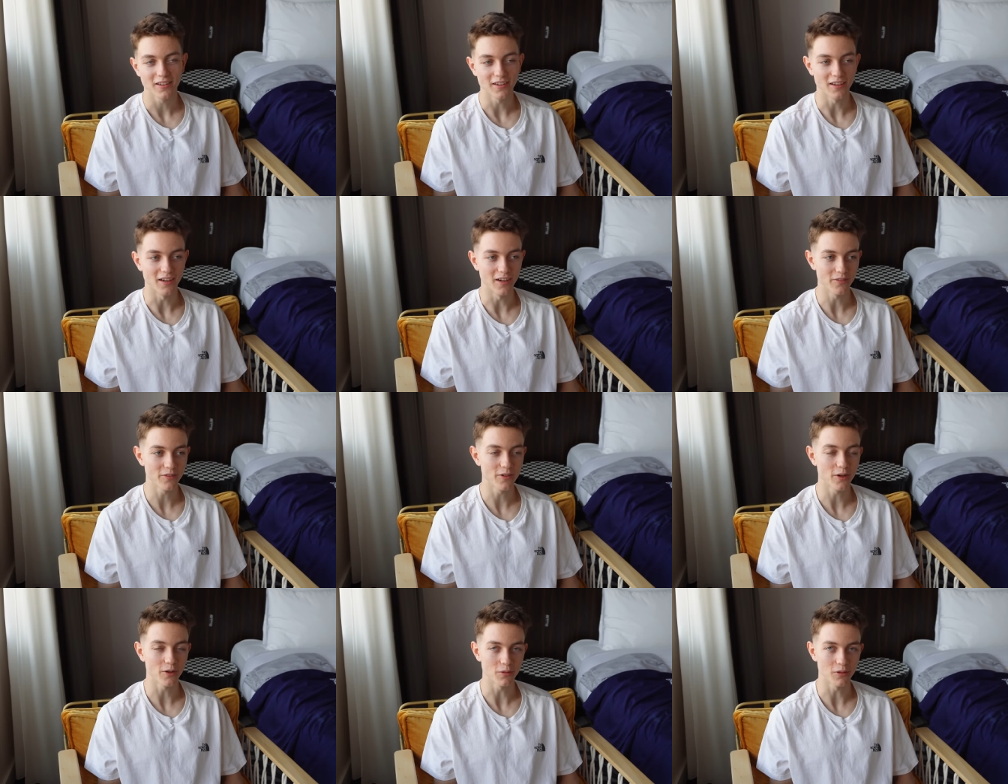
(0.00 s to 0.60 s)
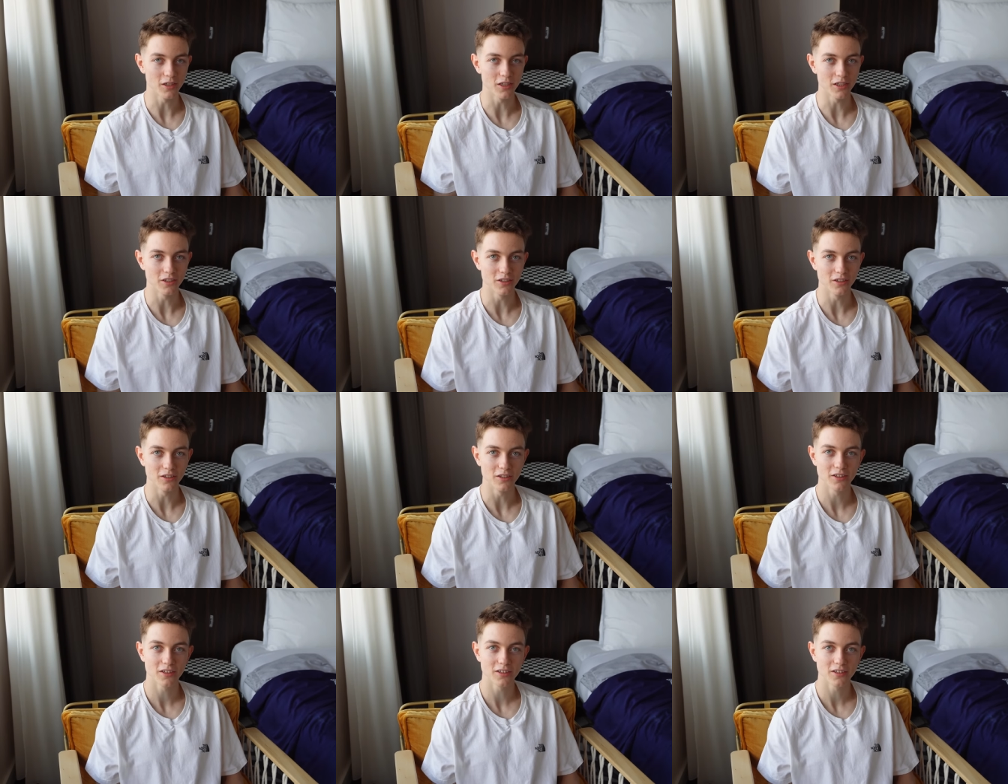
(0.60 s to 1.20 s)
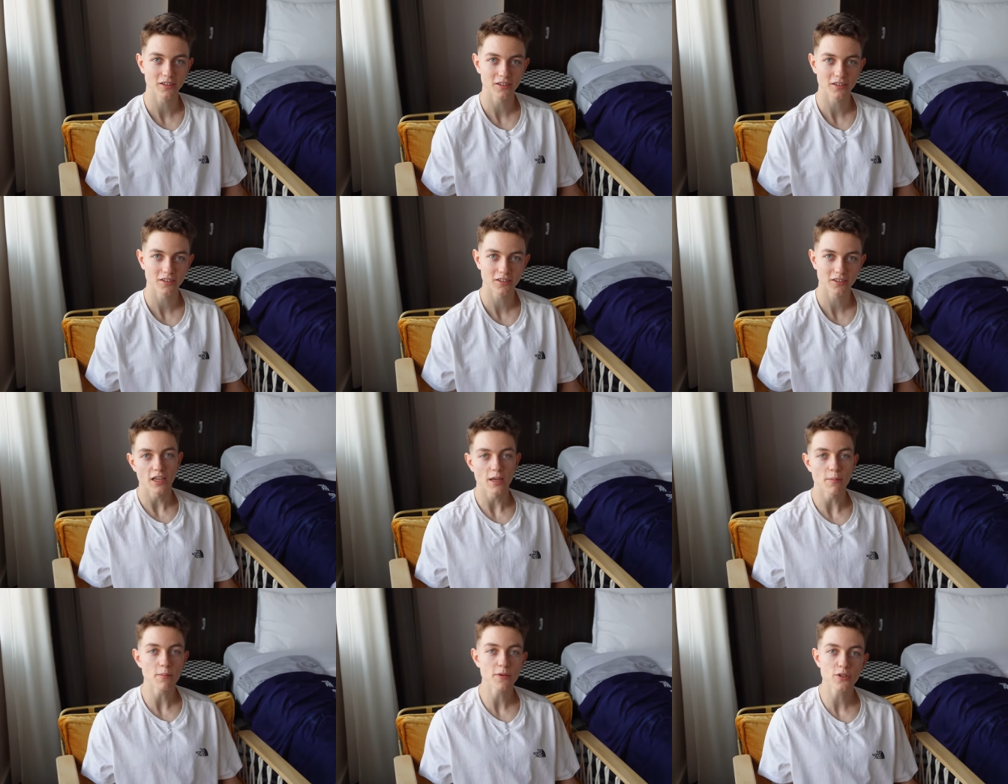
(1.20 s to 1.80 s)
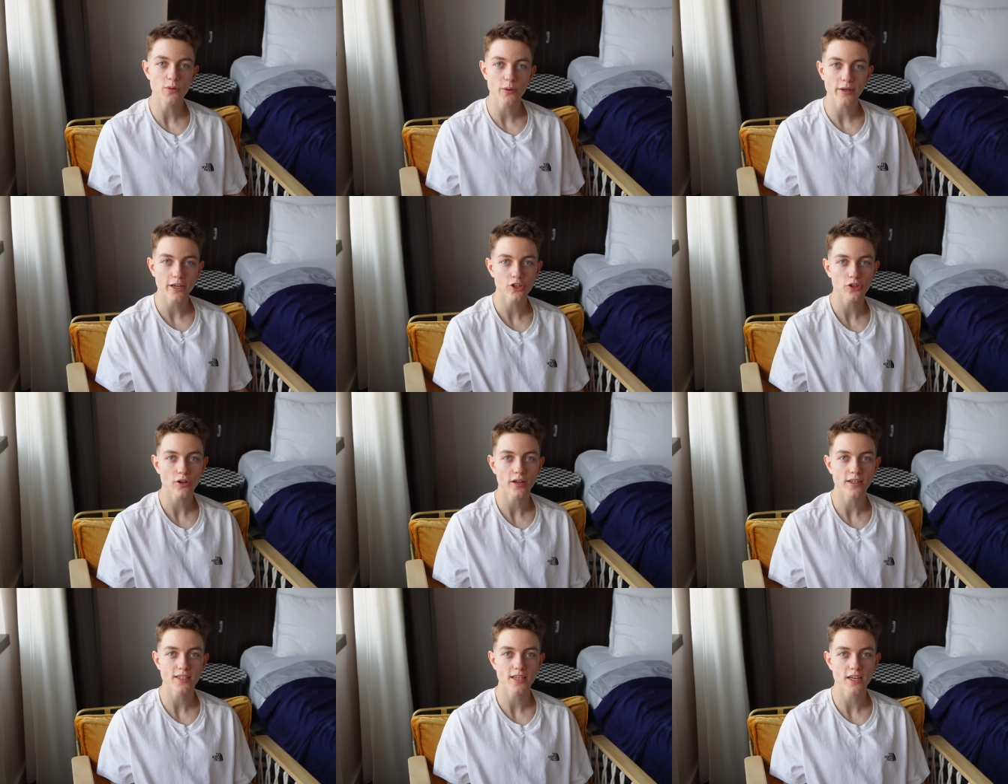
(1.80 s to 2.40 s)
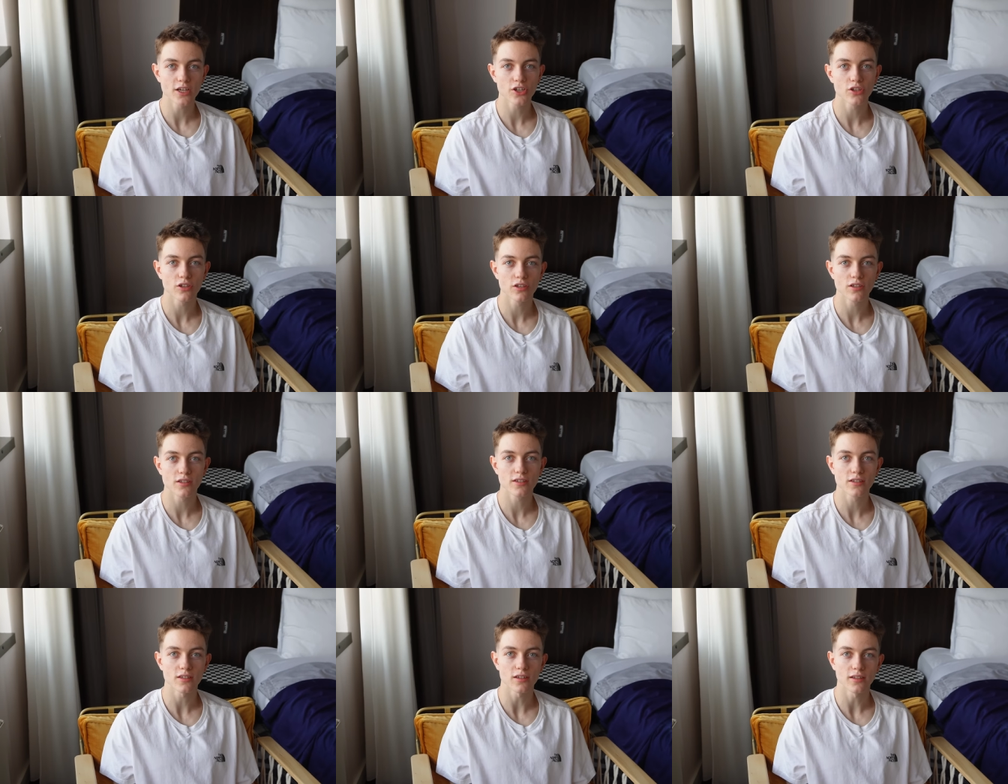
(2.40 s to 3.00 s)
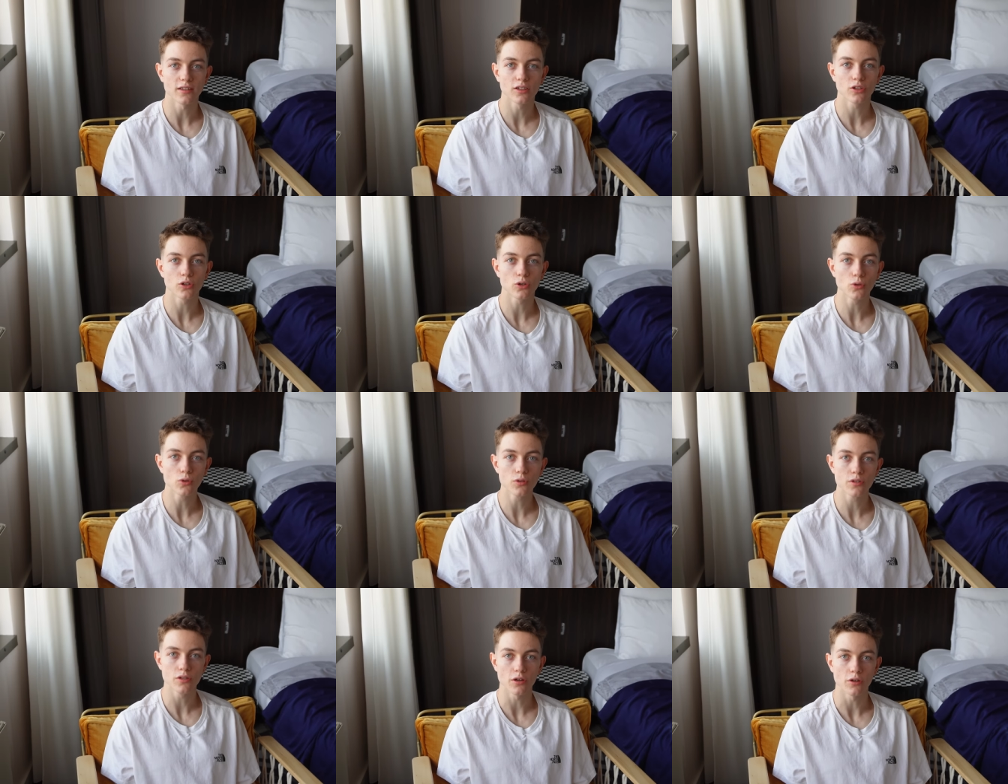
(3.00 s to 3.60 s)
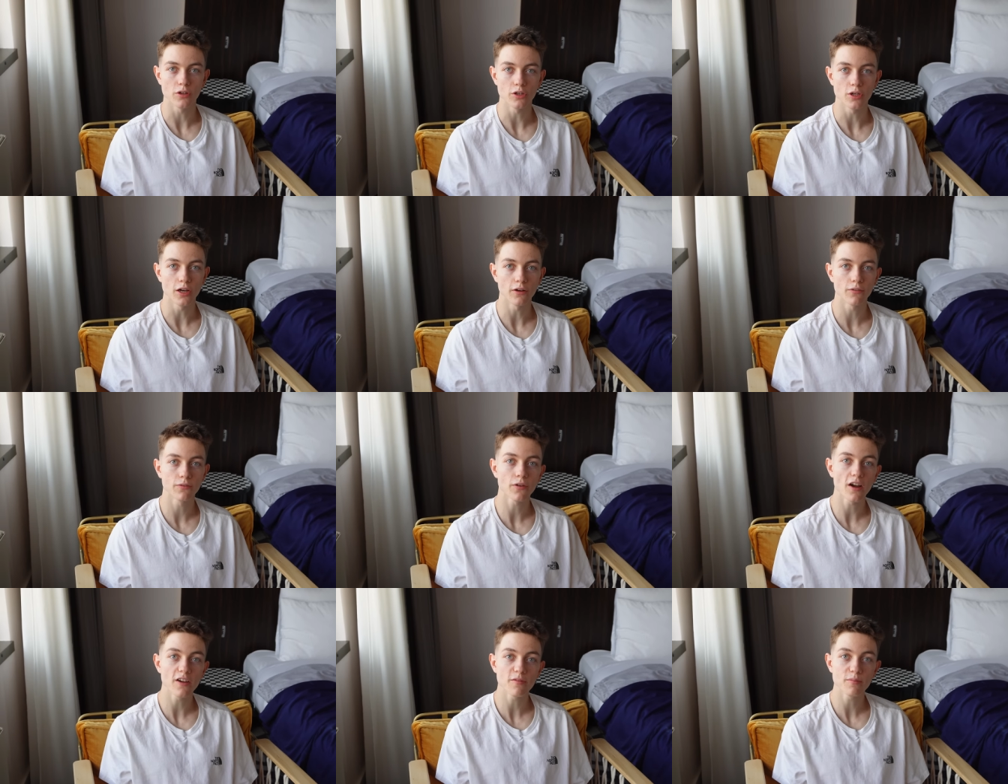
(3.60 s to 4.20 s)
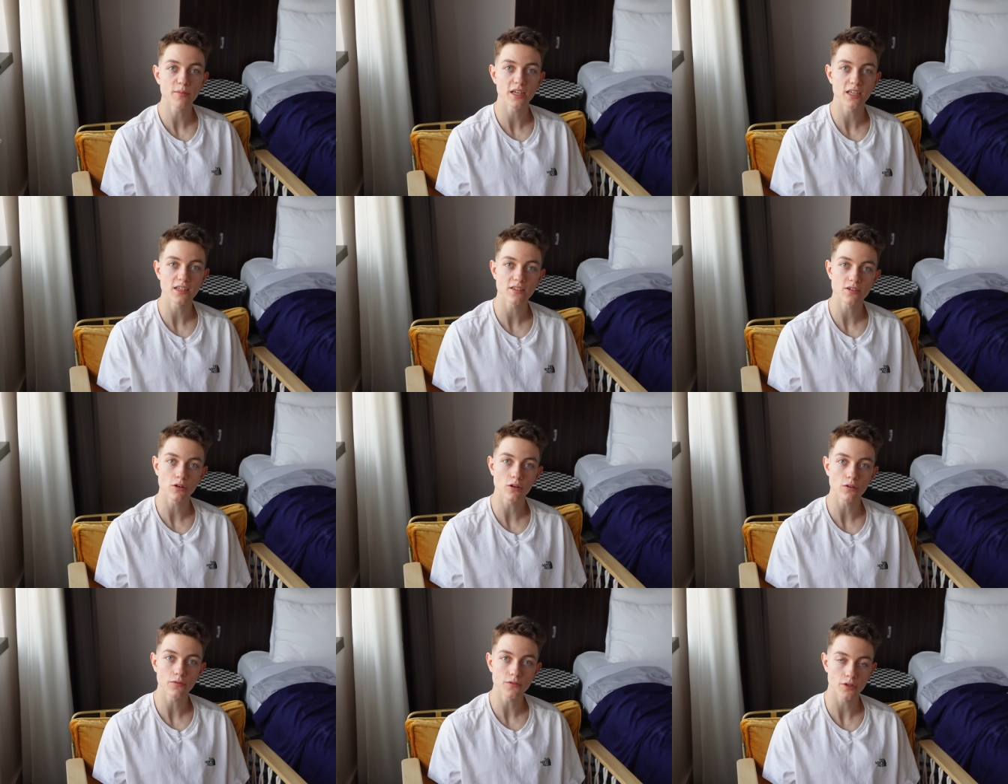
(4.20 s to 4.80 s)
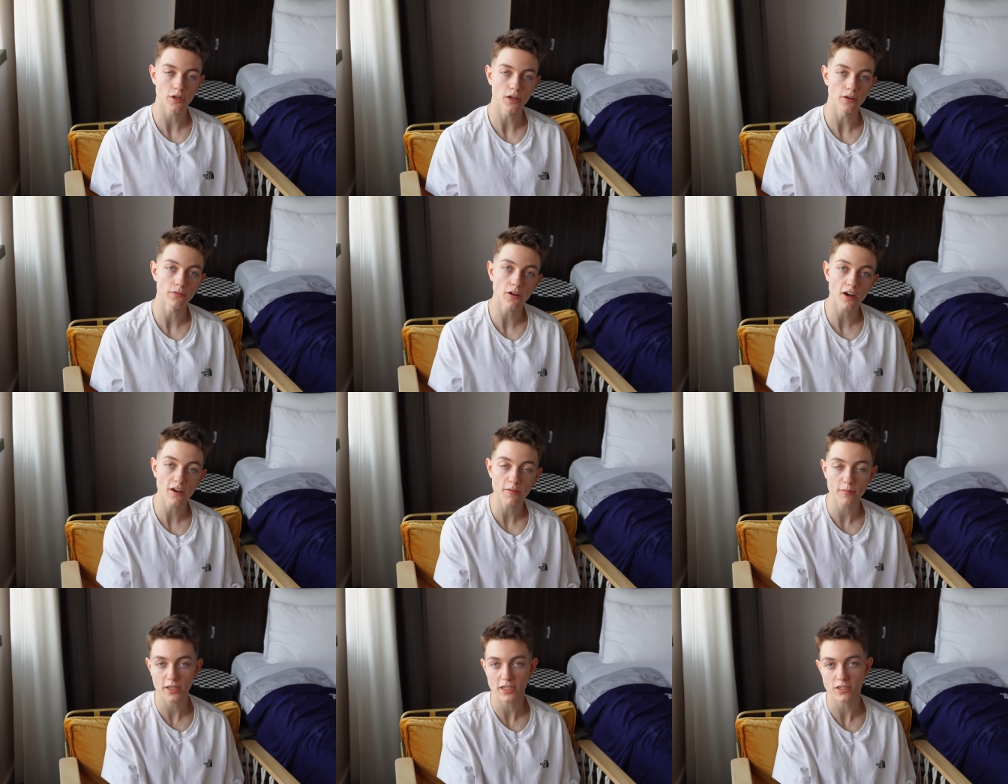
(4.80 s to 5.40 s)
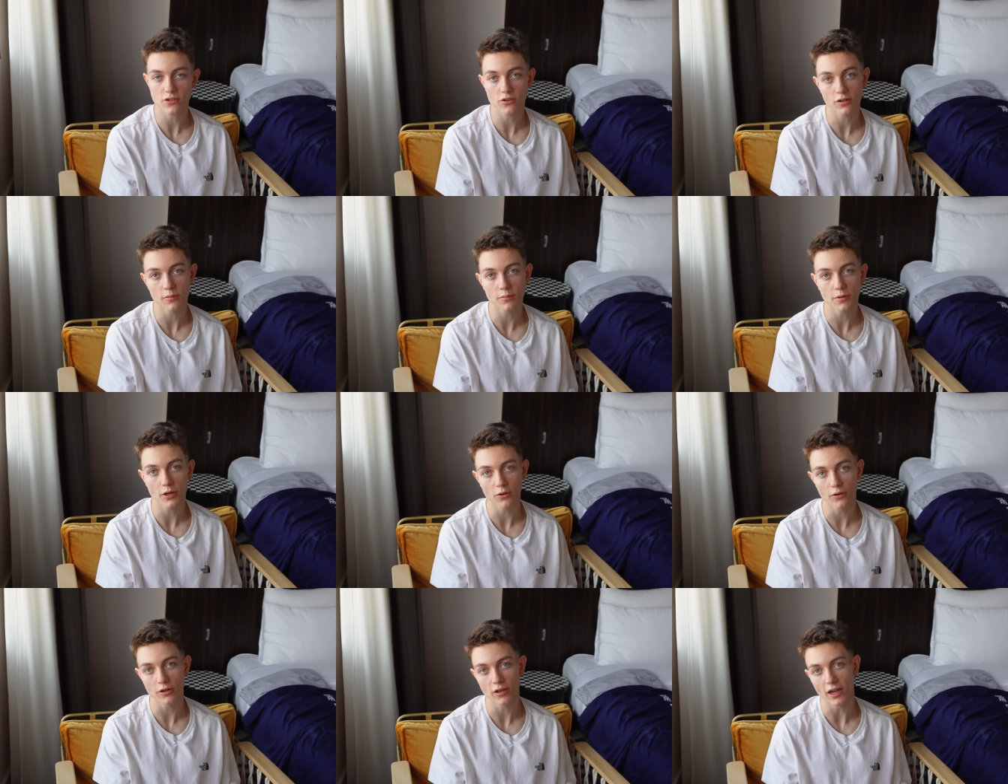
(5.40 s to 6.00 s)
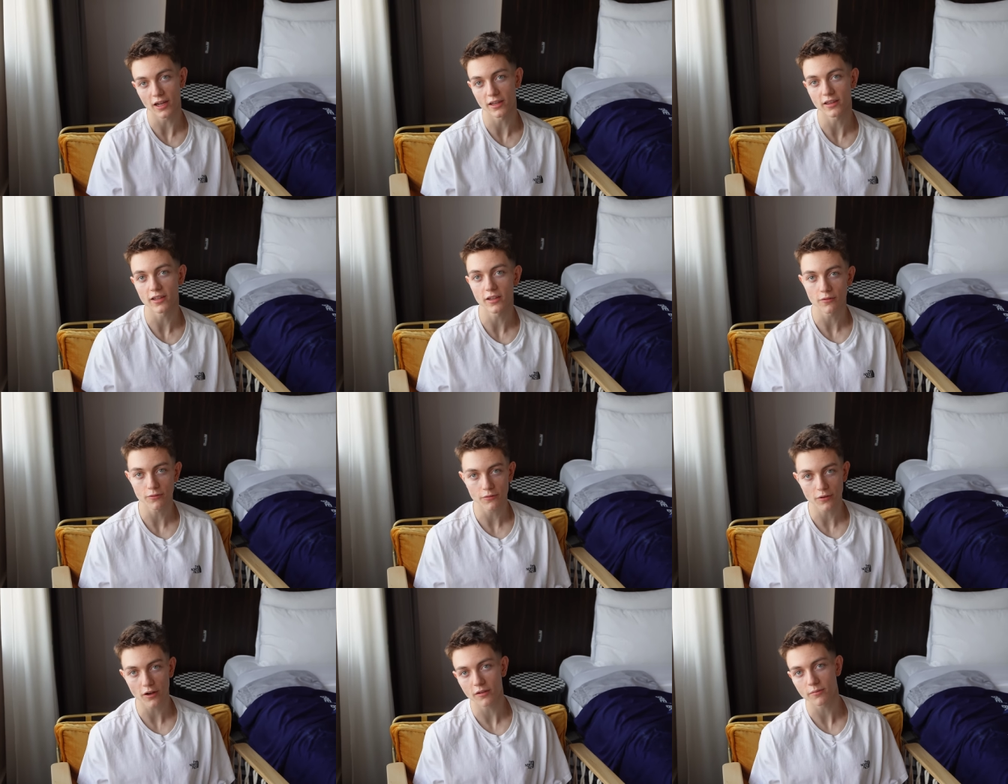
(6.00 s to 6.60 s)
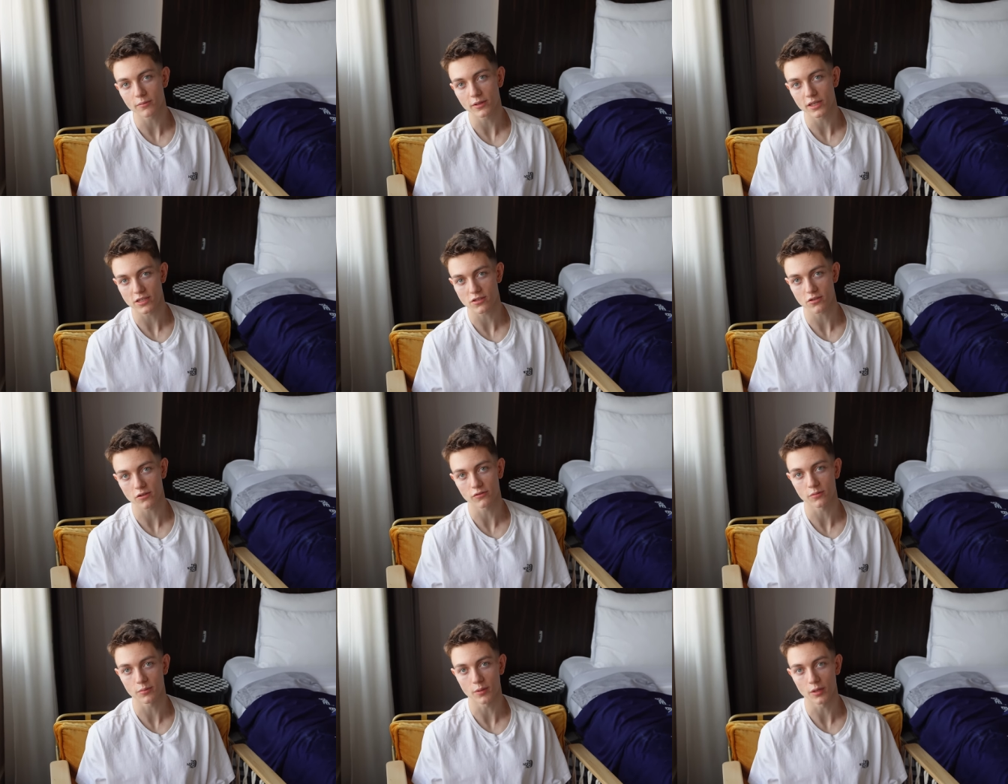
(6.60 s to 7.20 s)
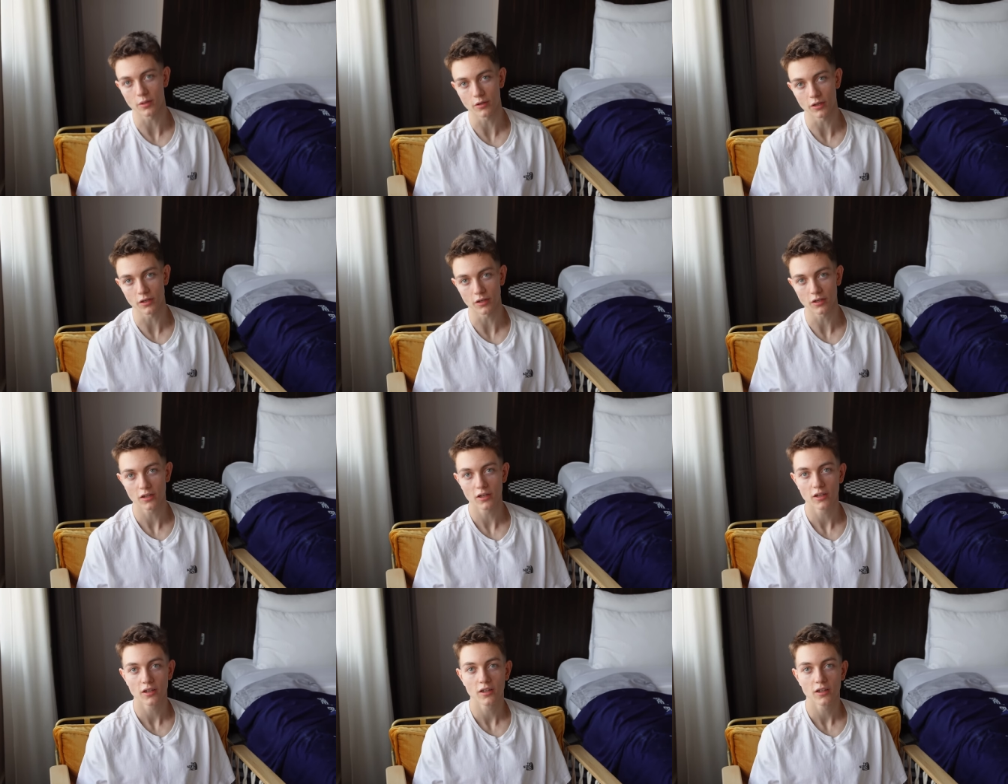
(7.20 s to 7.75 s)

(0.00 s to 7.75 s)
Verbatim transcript: yeah, it felt really good. In between your transitions in the cool zone, you have five minutes off. So you have five minutes on a boulder and then five minutes off a boulder.